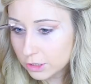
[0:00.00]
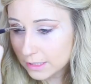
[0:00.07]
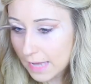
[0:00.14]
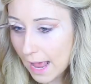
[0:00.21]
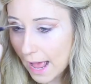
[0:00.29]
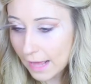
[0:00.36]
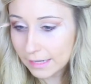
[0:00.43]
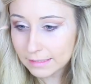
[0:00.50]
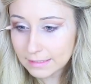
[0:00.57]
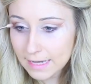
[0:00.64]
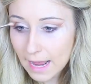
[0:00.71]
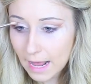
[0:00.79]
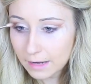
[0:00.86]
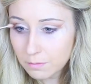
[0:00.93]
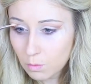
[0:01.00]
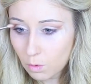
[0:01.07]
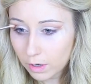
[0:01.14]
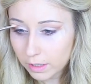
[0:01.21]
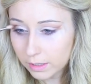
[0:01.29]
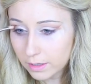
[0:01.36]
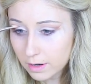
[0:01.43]
just add a tad
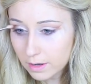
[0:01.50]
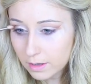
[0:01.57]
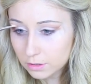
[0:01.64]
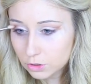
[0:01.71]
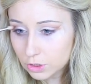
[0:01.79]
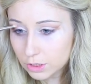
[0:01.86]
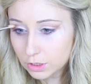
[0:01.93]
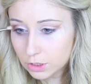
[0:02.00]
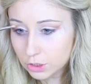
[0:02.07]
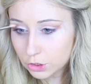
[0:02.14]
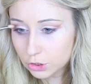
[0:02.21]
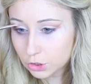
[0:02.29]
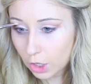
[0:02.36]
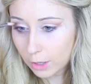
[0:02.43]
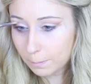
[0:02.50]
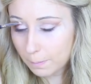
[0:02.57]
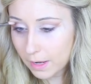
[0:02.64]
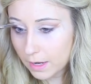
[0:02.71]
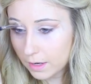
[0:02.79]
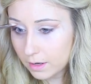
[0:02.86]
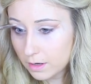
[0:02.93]
more just to
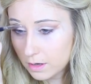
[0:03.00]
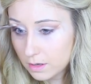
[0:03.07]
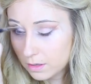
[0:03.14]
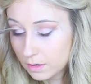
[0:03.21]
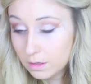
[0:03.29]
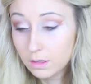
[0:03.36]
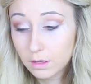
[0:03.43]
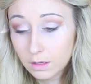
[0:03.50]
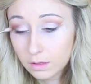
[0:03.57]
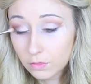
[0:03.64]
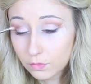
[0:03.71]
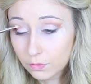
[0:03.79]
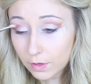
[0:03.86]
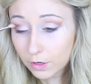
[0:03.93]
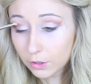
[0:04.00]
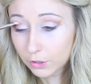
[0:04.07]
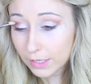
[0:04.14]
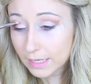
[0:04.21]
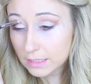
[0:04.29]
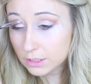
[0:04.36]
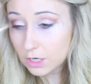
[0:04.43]
sharpen the
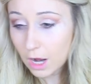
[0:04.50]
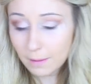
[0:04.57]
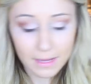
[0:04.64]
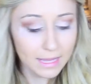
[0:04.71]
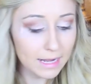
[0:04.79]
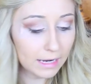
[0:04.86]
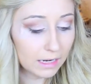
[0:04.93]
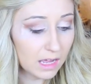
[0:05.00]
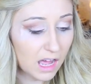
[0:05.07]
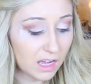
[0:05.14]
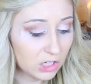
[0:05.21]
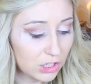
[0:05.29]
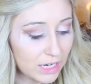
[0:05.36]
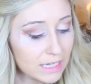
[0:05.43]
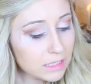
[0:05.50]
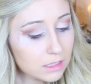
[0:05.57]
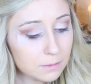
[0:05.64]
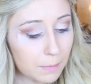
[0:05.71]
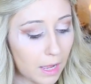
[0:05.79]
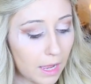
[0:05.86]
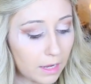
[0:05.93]
crease. Not make it a cut
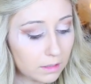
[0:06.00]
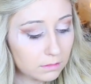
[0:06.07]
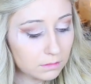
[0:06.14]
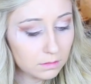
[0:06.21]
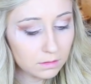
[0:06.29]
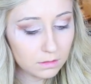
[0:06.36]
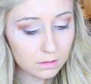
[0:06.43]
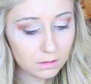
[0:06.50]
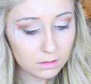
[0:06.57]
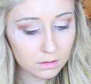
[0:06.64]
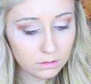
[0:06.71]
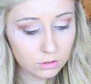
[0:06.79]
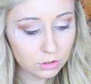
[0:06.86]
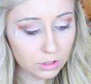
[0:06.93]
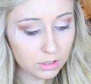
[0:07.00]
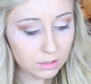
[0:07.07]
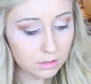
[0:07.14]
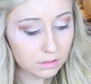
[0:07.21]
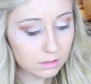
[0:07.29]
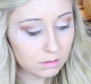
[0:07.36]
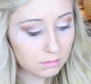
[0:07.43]
crease, but
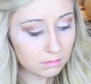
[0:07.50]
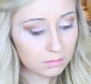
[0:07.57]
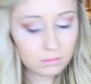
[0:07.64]
just